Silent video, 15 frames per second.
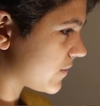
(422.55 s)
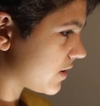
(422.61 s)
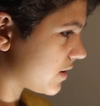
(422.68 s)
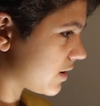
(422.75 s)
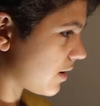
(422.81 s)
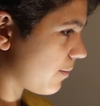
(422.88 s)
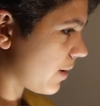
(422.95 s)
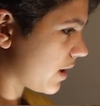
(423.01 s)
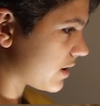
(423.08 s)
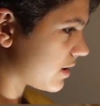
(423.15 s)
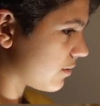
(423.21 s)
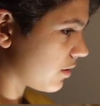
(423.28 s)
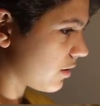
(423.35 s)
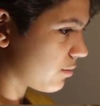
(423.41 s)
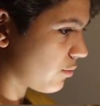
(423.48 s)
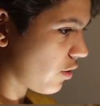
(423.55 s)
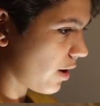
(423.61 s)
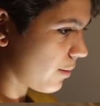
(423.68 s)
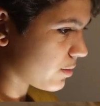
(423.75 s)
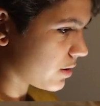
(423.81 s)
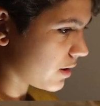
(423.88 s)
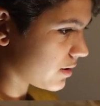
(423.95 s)
because it makes it look more
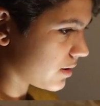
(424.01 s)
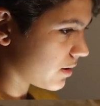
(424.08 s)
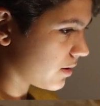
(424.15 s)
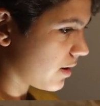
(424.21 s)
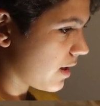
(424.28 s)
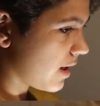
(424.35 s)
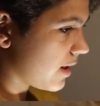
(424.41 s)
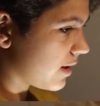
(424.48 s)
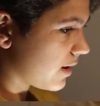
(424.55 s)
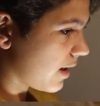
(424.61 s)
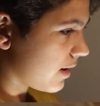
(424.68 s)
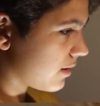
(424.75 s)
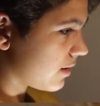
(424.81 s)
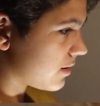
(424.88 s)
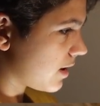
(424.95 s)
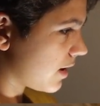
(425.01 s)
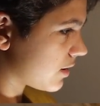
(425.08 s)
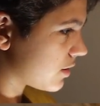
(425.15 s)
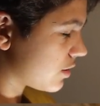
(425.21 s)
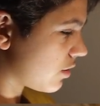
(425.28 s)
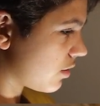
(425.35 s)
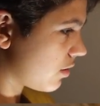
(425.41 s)
appetizing. Then the
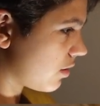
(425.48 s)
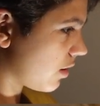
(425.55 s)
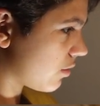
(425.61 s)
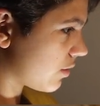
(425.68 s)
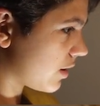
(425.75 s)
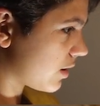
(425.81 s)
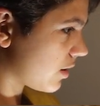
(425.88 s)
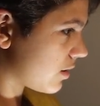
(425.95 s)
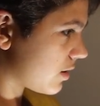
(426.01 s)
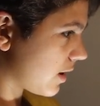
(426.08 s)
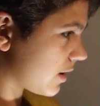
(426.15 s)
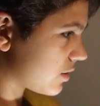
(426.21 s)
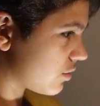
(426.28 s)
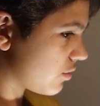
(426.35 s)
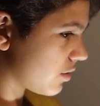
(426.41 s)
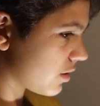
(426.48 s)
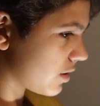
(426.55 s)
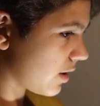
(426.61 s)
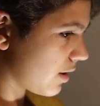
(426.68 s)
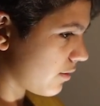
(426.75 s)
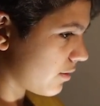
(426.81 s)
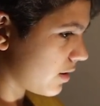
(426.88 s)
texture, I'll get the texture
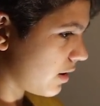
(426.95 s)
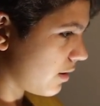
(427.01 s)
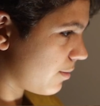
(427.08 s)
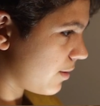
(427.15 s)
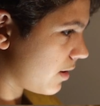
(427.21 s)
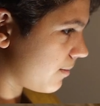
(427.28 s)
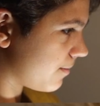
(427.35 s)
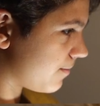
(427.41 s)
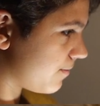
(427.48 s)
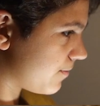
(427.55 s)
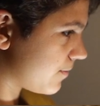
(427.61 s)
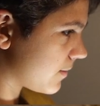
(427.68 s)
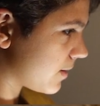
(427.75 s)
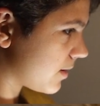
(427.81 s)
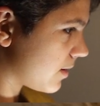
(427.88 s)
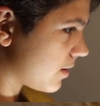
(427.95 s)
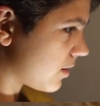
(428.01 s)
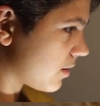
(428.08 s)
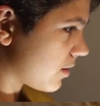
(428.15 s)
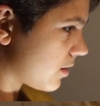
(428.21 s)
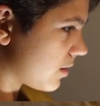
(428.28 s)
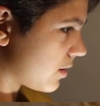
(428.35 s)
and clarity a bit.
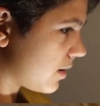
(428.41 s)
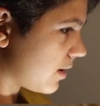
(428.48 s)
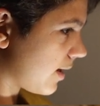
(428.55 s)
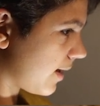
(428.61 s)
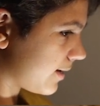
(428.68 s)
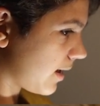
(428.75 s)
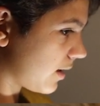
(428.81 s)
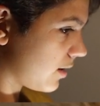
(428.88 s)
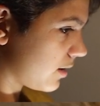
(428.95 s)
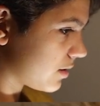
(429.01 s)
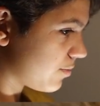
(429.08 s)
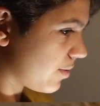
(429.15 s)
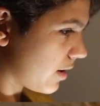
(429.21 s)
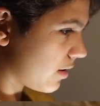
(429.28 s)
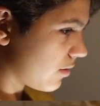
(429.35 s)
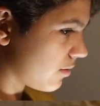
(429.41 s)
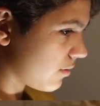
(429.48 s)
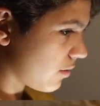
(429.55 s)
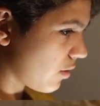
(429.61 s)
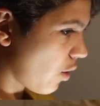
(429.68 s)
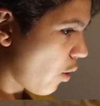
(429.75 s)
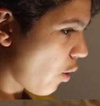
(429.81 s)
Yeah, that looks better.
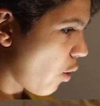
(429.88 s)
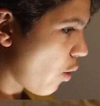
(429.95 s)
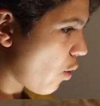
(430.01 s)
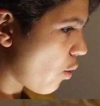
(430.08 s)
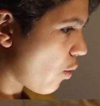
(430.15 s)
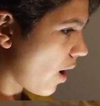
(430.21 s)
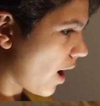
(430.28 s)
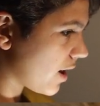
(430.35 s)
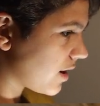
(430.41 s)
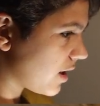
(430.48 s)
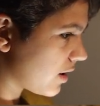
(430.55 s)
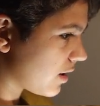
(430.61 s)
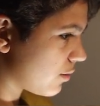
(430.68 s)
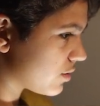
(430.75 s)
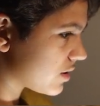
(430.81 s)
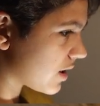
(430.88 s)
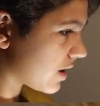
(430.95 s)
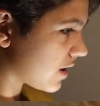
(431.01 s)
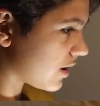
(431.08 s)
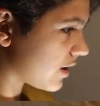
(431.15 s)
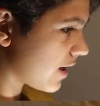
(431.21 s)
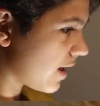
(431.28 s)
Oh, I think it was the
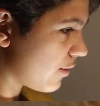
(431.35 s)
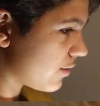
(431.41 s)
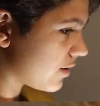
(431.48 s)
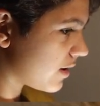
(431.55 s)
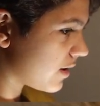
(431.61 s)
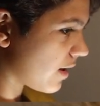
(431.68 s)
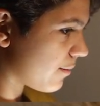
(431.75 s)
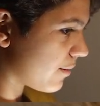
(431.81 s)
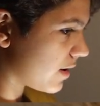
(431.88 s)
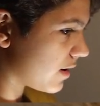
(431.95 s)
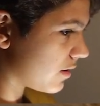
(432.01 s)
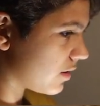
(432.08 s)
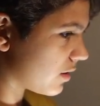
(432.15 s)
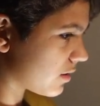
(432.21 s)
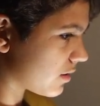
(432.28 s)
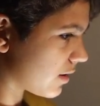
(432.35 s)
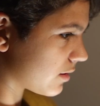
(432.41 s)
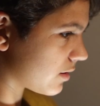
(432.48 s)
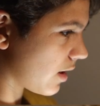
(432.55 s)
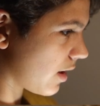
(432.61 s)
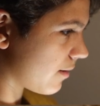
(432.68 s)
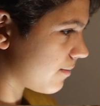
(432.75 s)
clarity that made it look
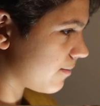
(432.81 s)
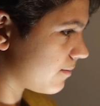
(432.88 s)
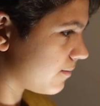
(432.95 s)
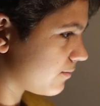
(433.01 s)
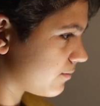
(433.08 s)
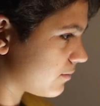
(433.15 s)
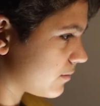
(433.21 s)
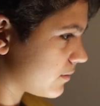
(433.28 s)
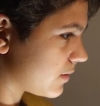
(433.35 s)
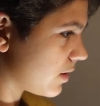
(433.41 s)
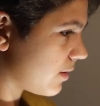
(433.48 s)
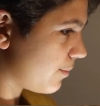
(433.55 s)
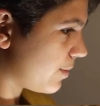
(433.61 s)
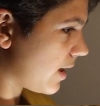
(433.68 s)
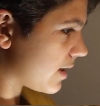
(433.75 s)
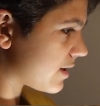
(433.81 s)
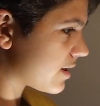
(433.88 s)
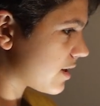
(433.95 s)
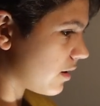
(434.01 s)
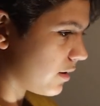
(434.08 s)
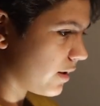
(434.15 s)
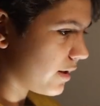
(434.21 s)
like that. But yeah,
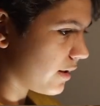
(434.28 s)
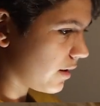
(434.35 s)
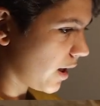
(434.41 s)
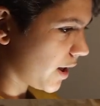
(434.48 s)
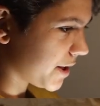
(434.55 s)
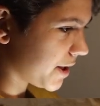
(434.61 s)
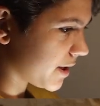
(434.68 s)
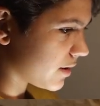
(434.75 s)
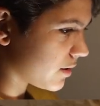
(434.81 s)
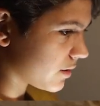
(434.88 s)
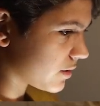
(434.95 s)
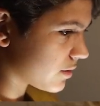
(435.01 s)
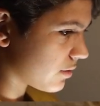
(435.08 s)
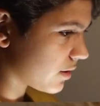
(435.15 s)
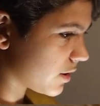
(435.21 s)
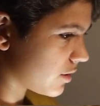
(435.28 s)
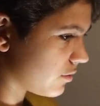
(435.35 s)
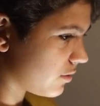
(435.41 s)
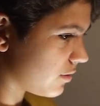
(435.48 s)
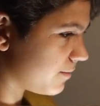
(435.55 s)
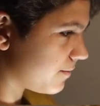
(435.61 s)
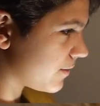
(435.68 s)
still, I think it looks pretty
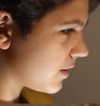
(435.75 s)
cool.